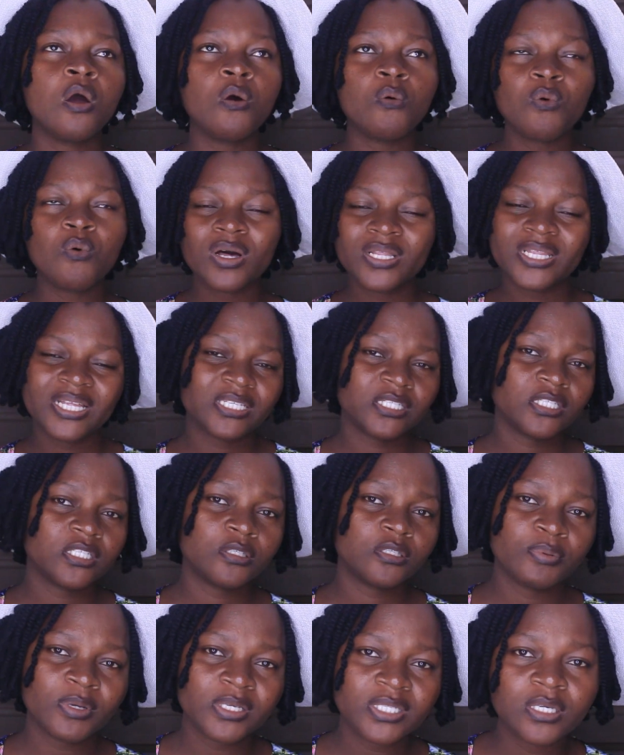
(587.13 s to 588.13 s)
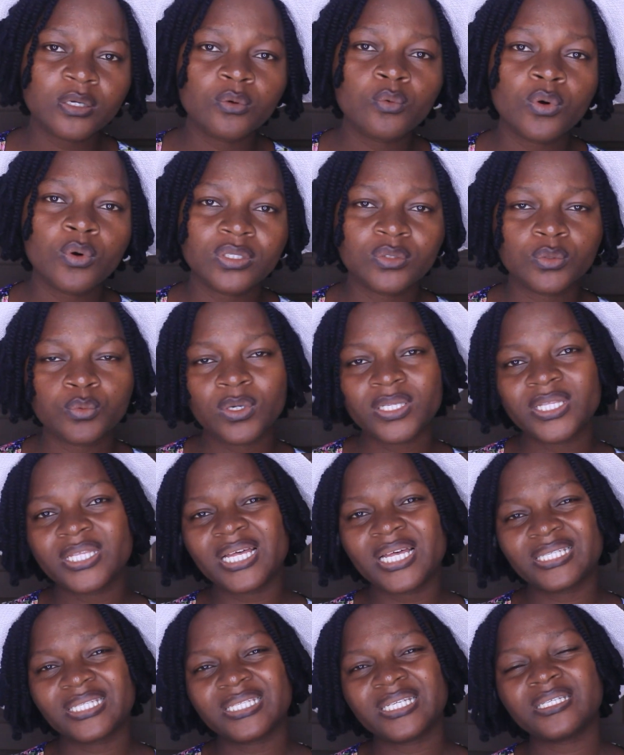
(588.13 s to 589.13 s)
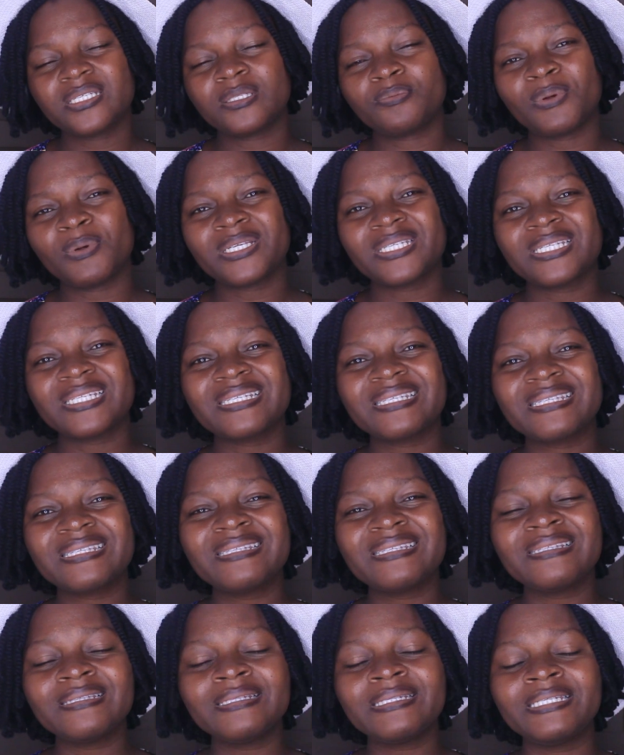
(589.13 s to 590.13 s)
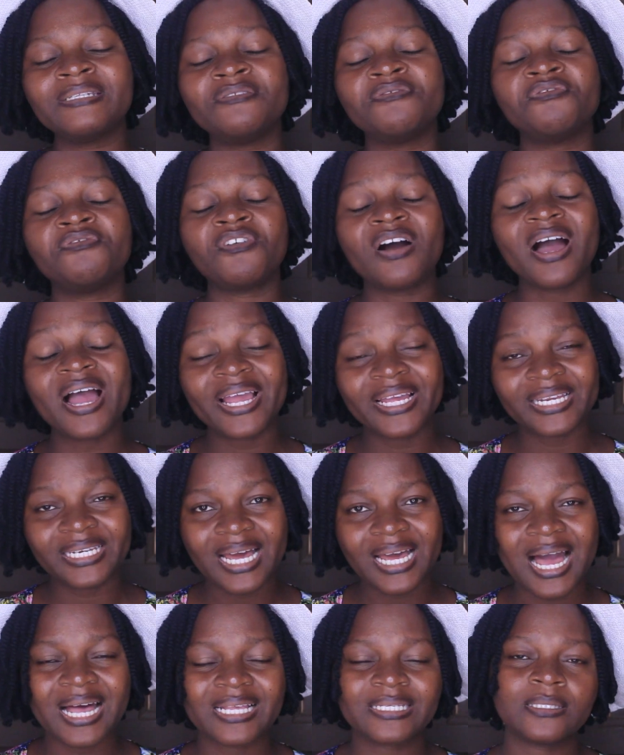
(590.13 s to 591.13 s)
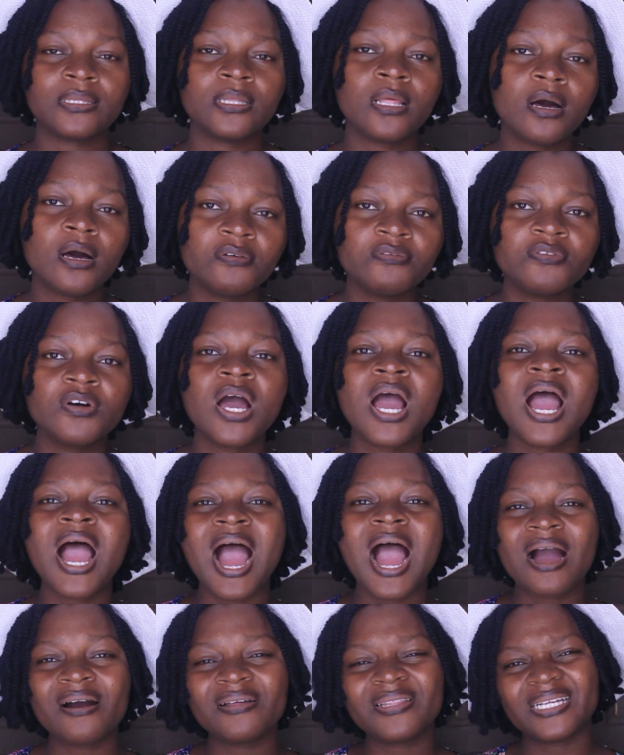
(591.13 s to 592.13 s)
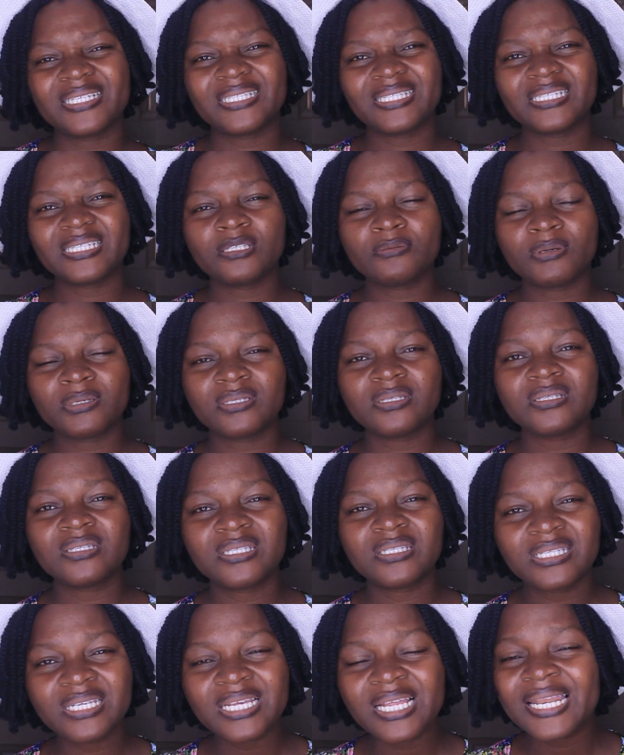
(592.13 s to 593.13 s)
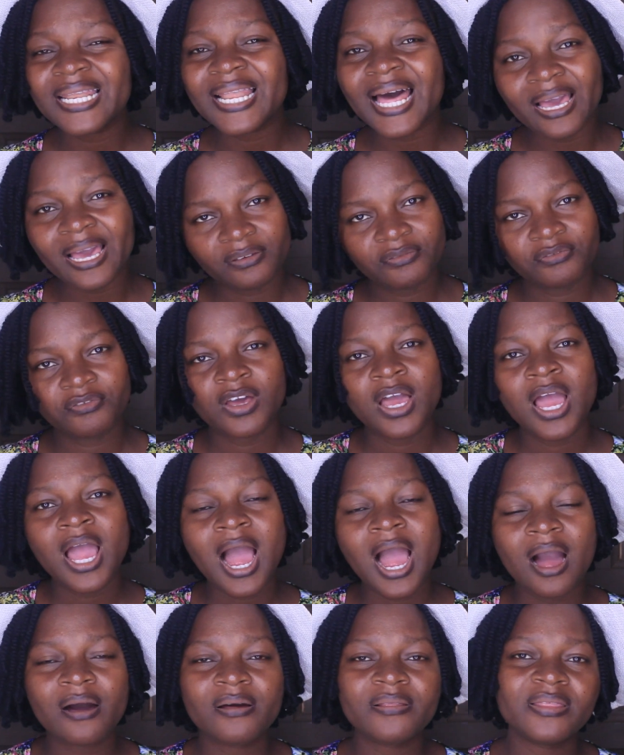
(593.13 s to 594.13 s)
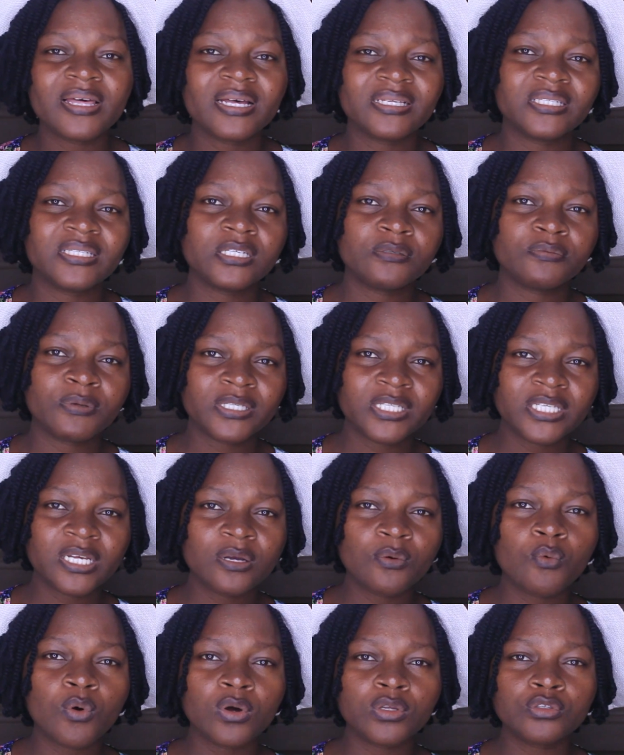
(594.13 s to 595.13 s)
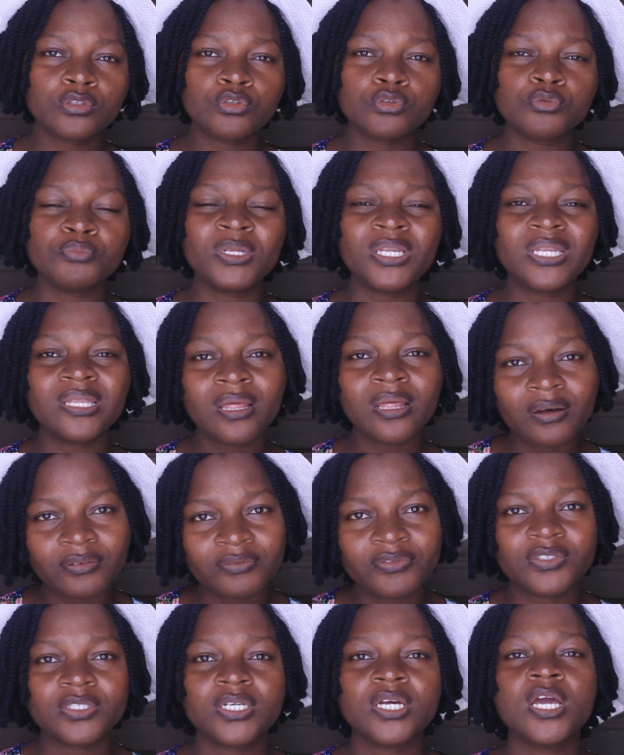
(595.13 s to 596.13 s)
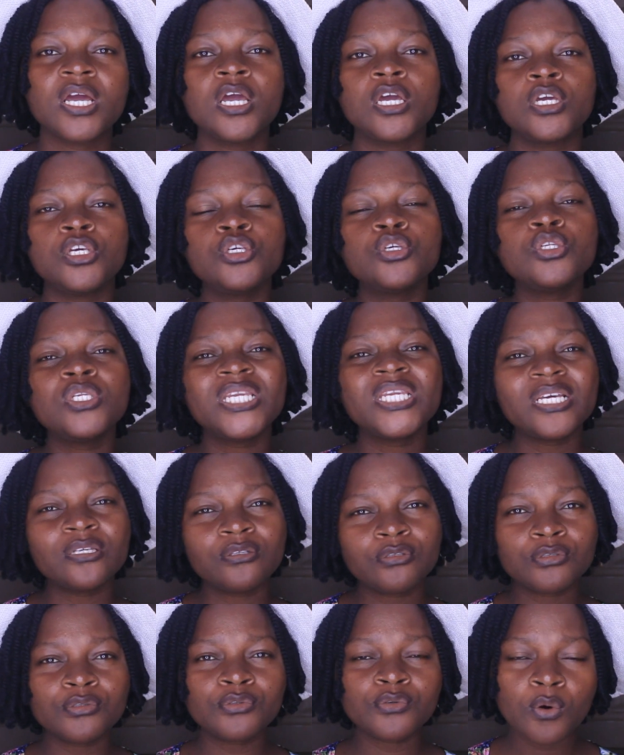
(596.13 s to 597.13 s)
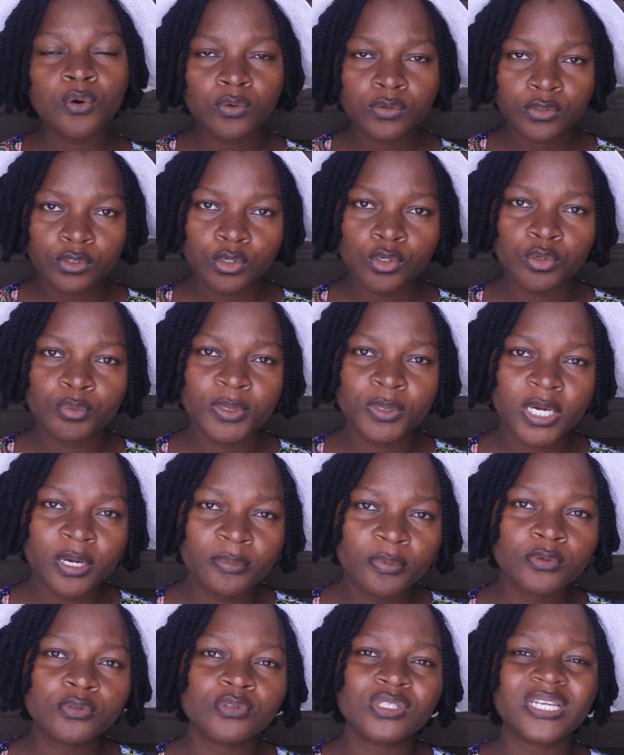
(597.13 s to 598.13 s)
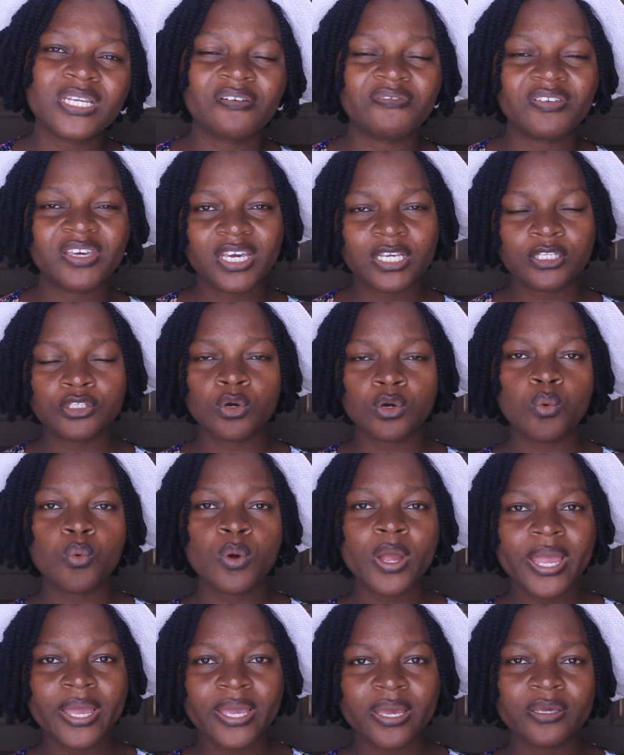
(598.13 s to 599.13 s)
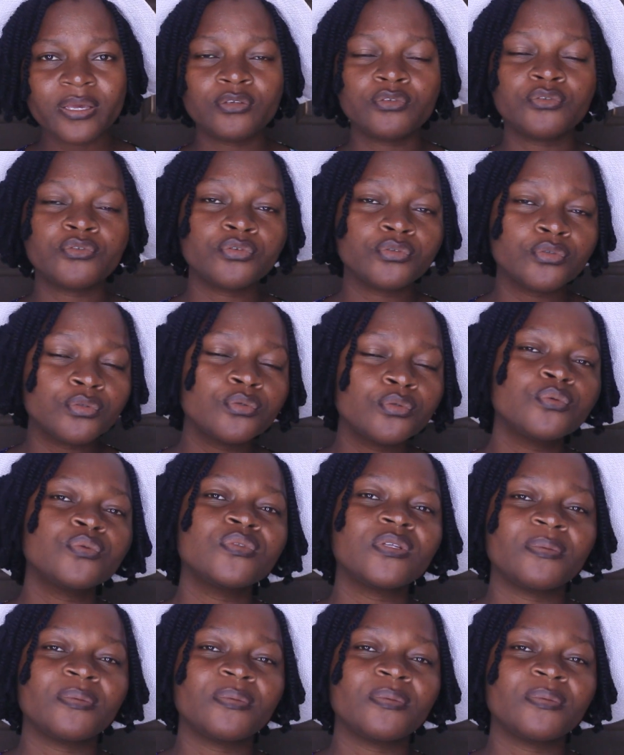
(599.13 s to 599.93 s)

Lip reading: What does this person want? What does this person define as love? How does this person see life? How does this person want to be loved? you need to know, so you'll be able to navigate your way through